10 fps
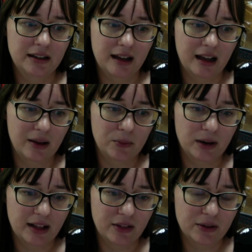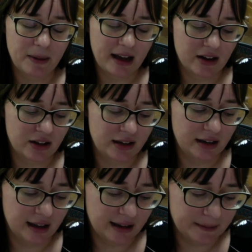when I look back on
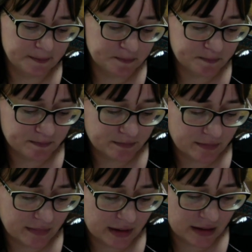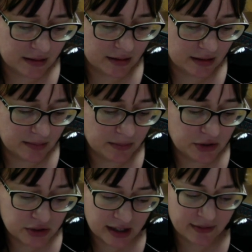the
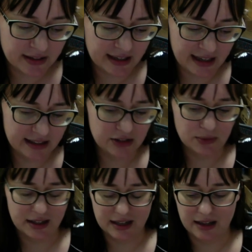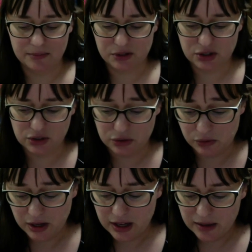music of the 90s, when it comes to
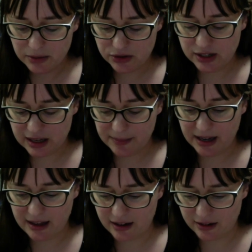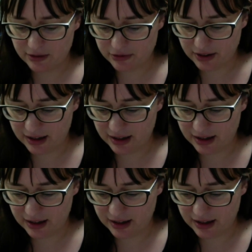music coming out of